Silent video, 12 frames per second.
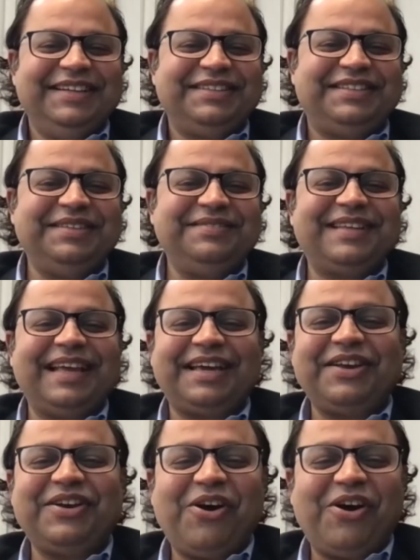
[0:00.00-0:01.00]
Seems like
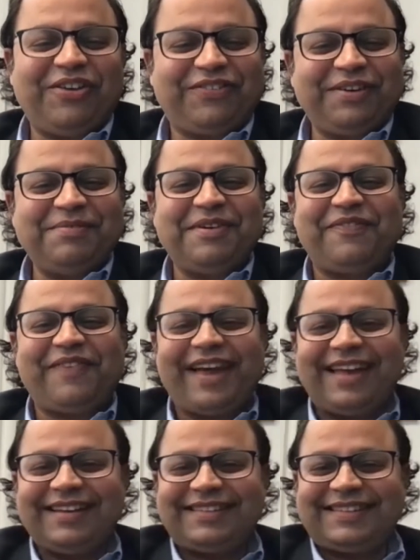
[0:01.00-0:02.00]
an awesome
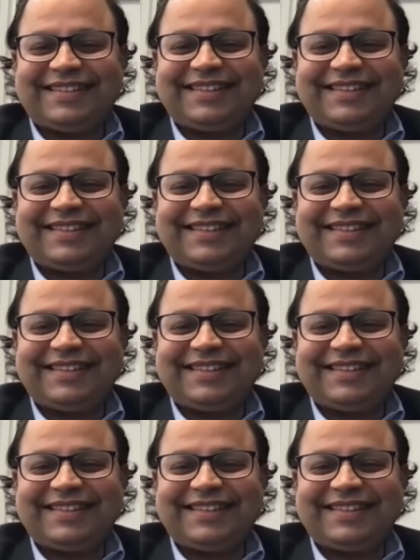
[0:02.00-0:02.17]
event.